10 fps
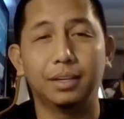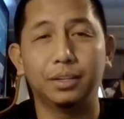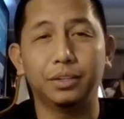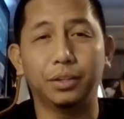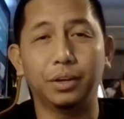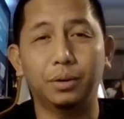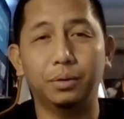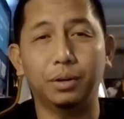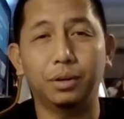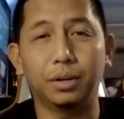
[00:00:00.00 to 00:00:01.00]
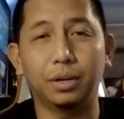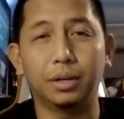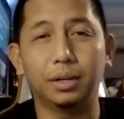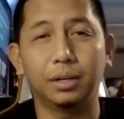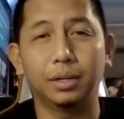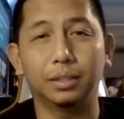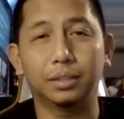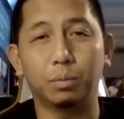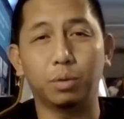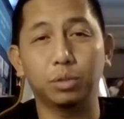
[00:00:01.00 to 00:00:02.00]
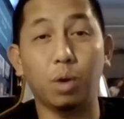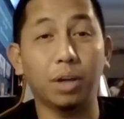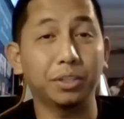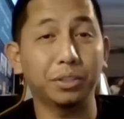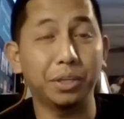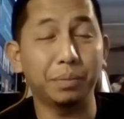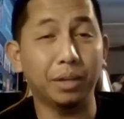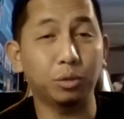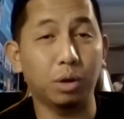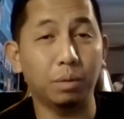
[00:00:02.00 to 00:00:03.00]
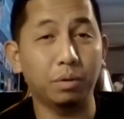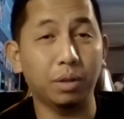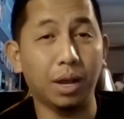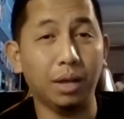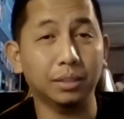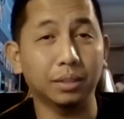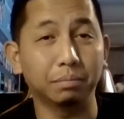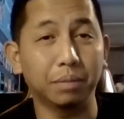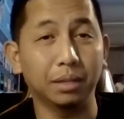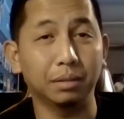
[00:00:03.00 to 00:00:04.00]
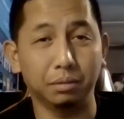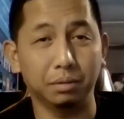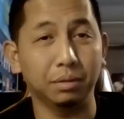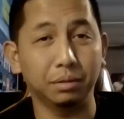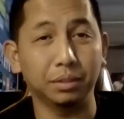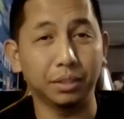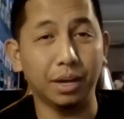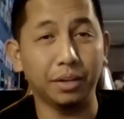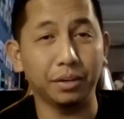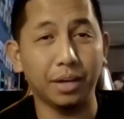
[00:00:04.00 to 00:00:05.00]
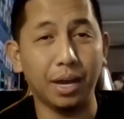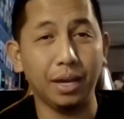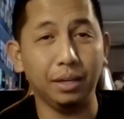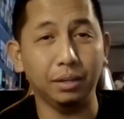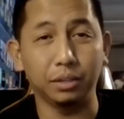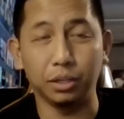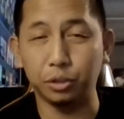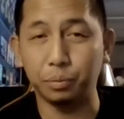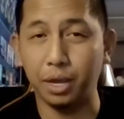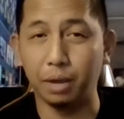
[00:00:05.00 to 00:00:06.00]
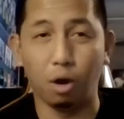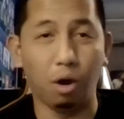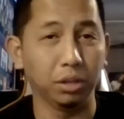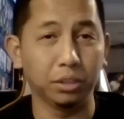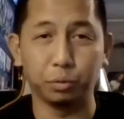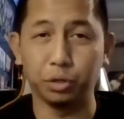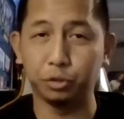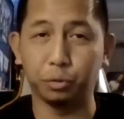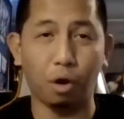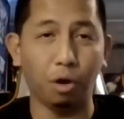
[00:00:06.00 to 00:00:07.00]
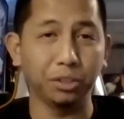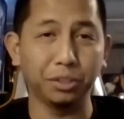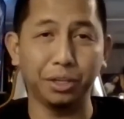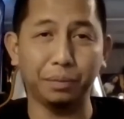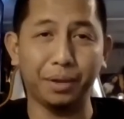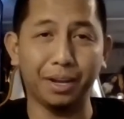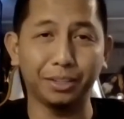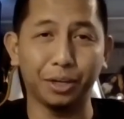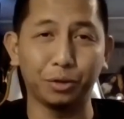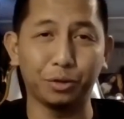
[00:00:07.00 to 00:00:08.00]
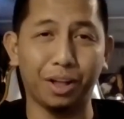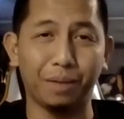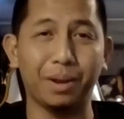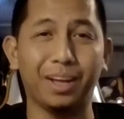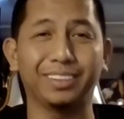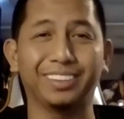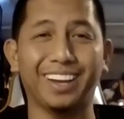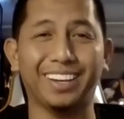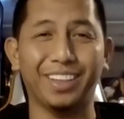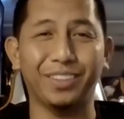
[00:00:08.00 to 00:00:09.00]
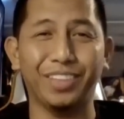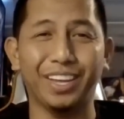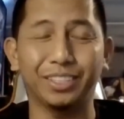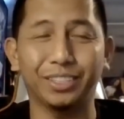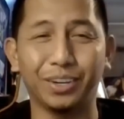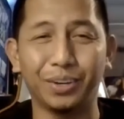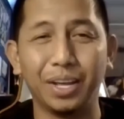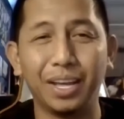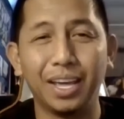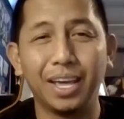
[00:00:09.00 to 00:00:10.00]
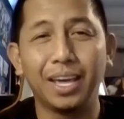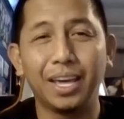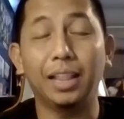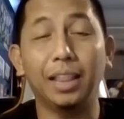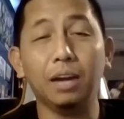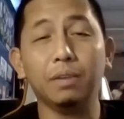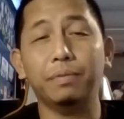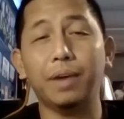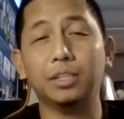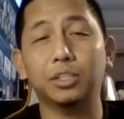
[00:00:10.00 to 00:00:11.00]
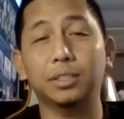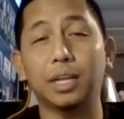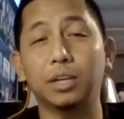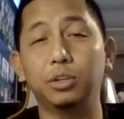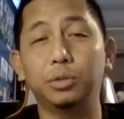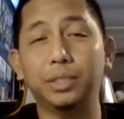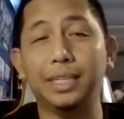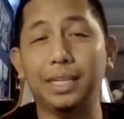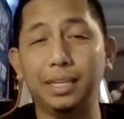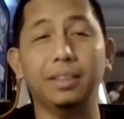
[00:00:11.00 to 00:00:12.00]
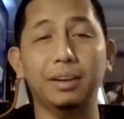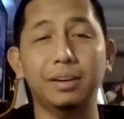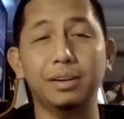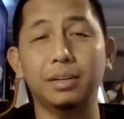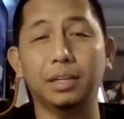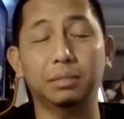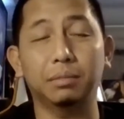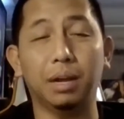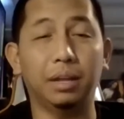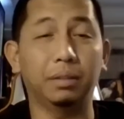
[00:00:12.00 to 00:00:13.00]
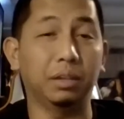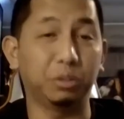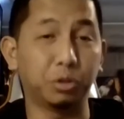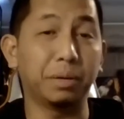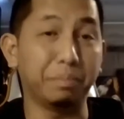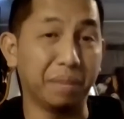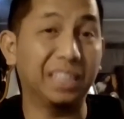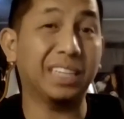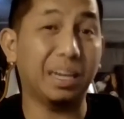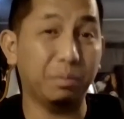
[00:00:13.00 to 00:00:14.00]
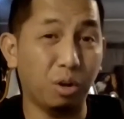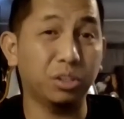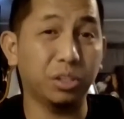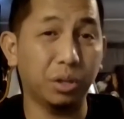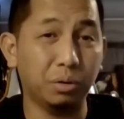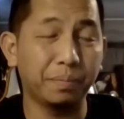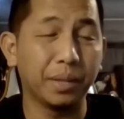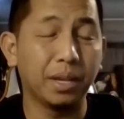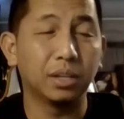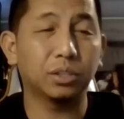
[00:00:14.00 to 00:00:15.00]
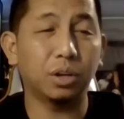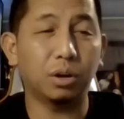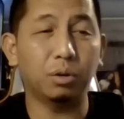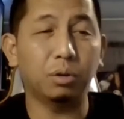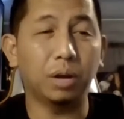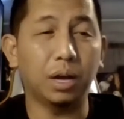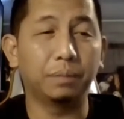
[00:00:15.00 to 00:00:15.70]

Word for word: you know or someone's watching tv at 12 o'clock but the other guy they should be all we should be all sleeping at 10 o'clock that kind of thing so a lot of factors that you see there and during mealtime also so